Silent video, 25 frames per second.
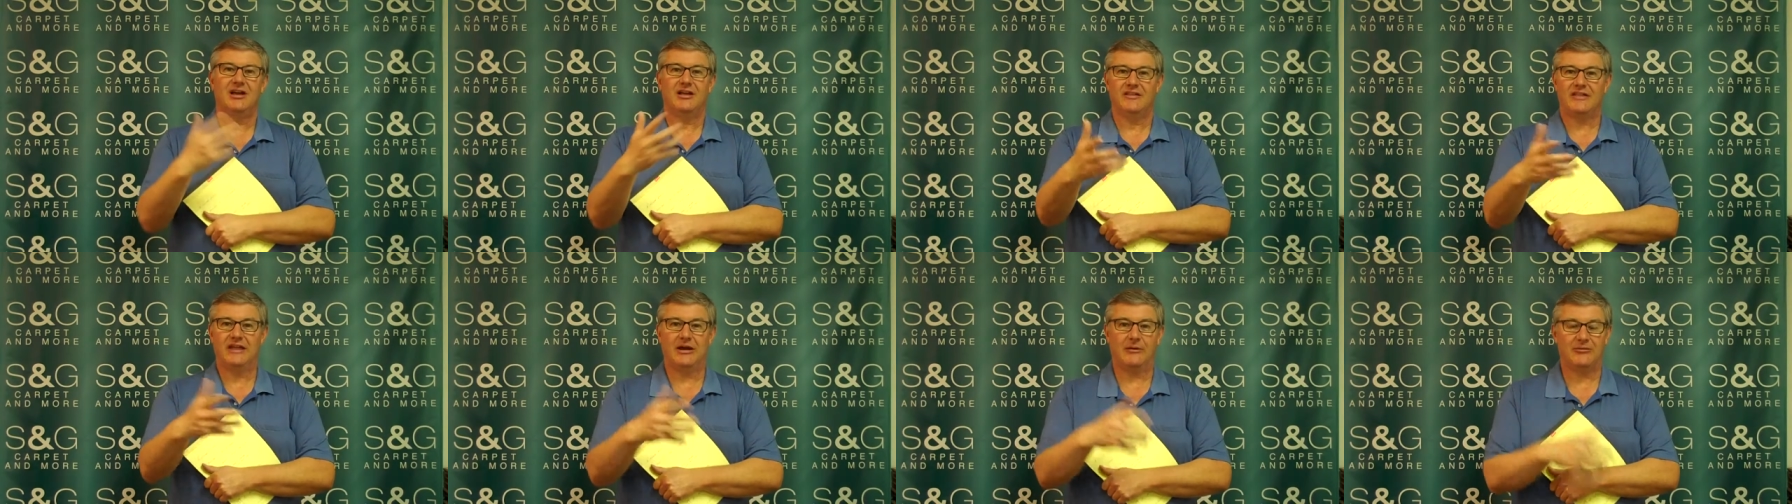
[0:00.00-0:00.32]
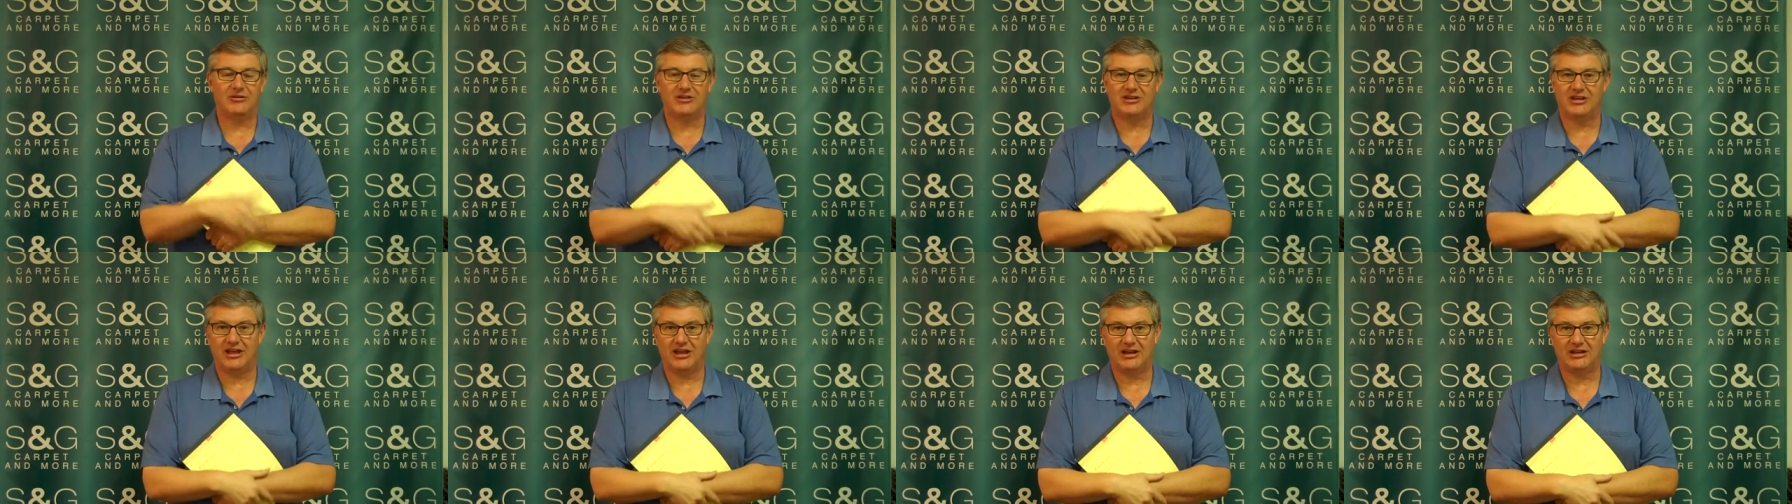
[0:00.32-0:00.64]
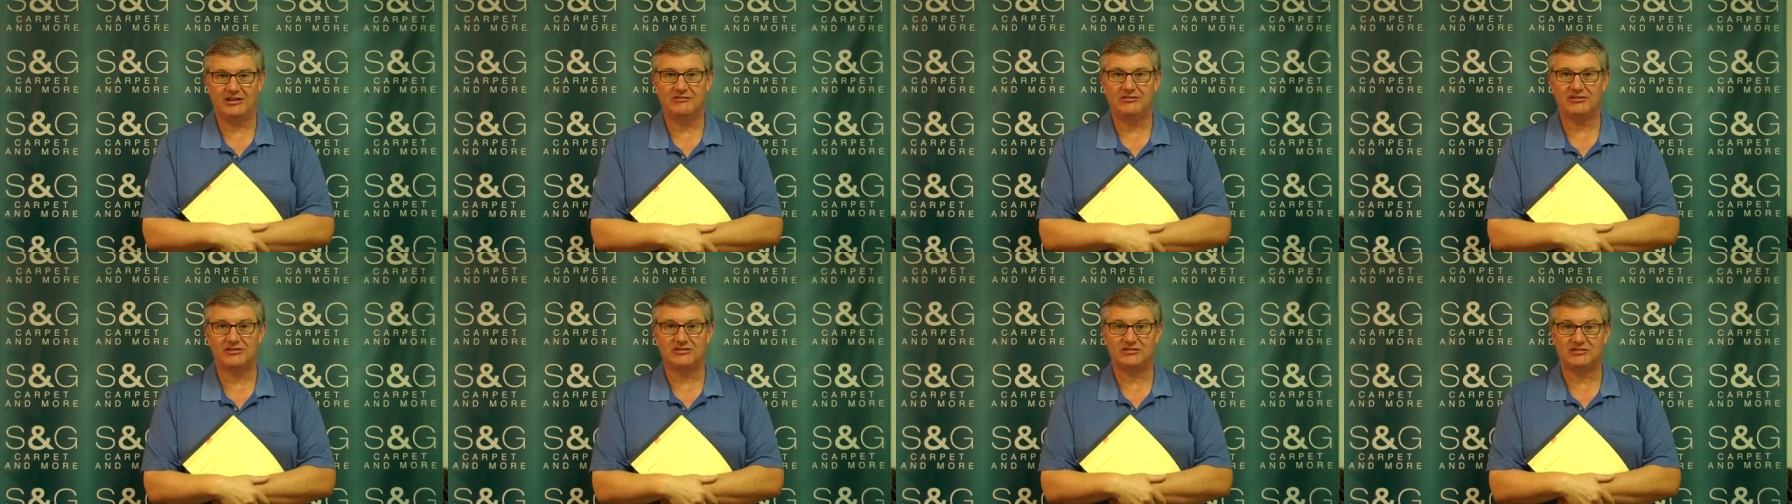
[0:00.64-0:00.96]
that we can't
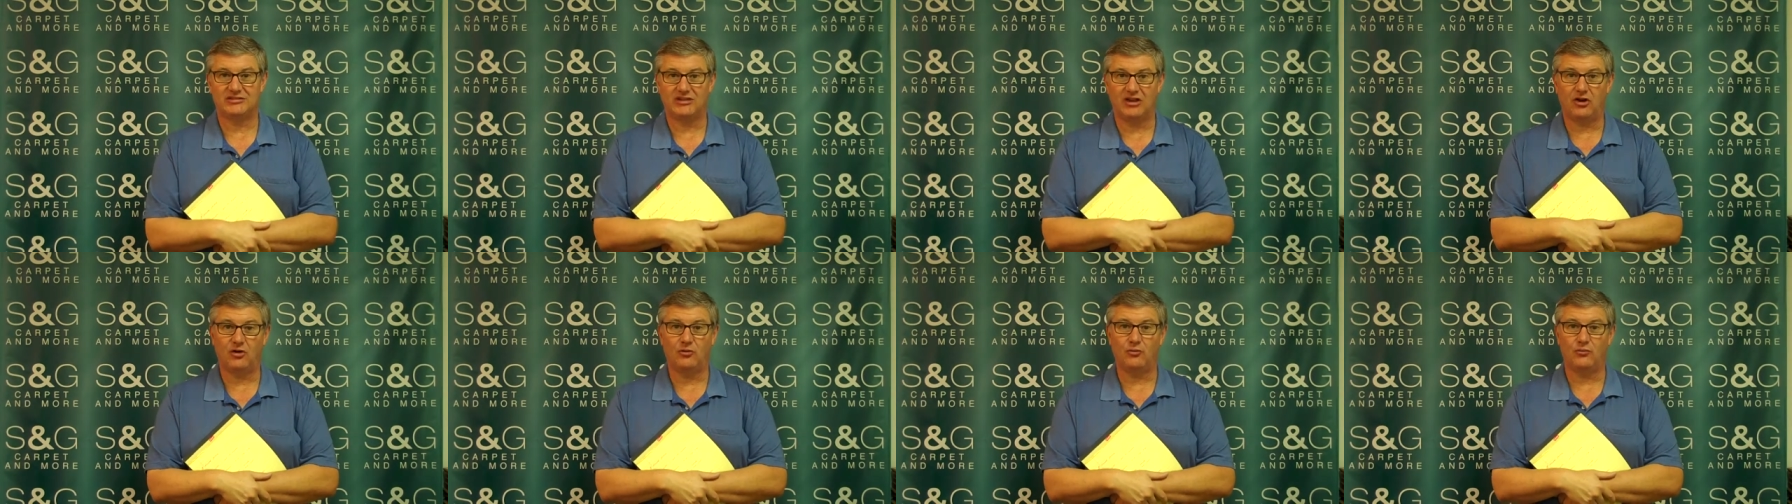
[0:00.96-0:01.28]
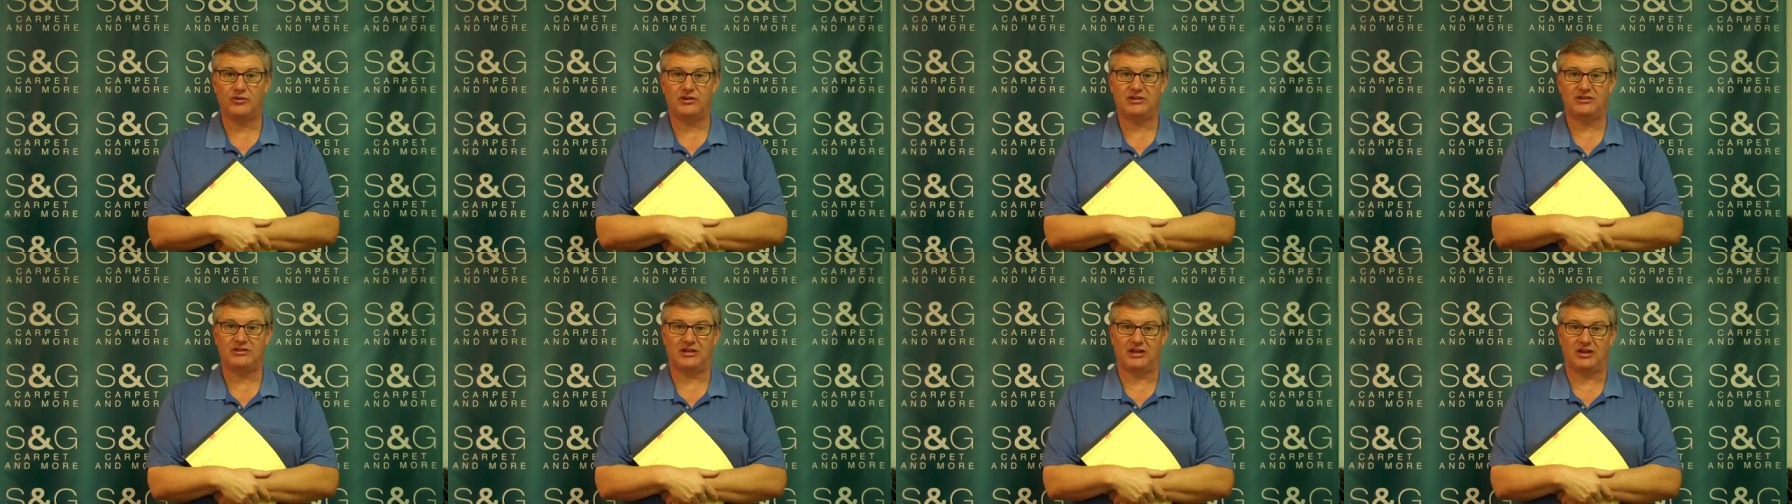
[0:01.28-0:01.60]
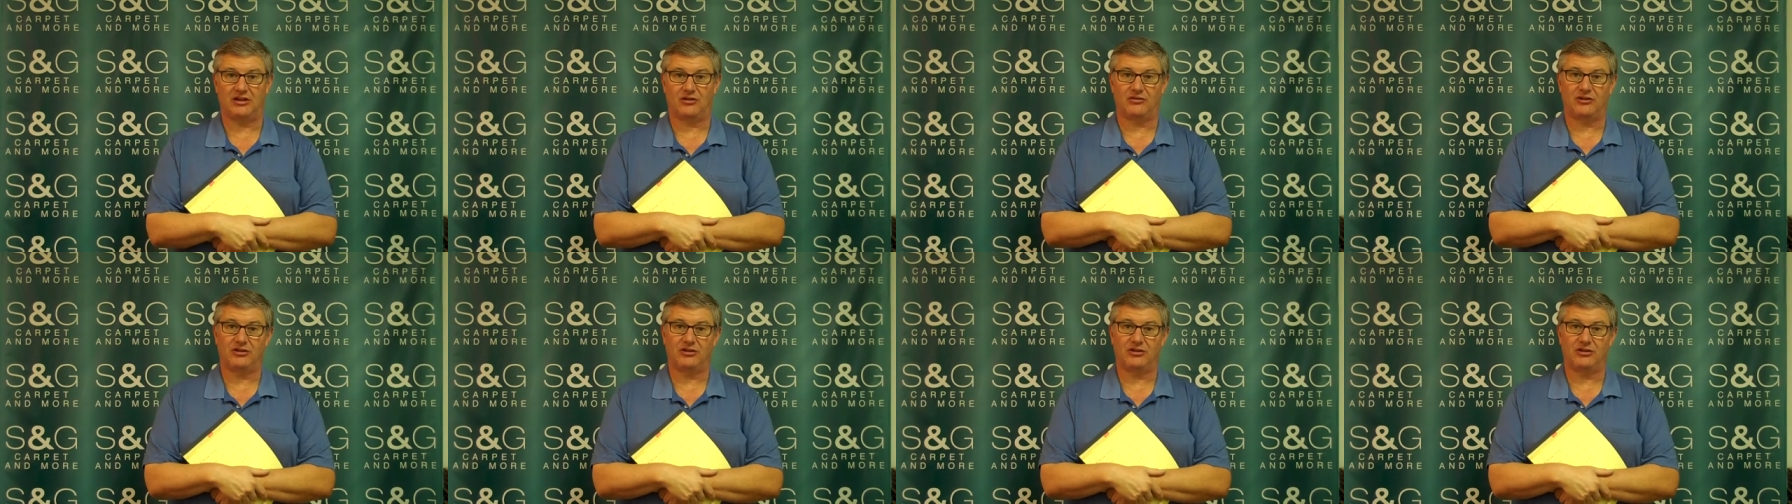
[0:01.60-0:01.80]
even sell retail.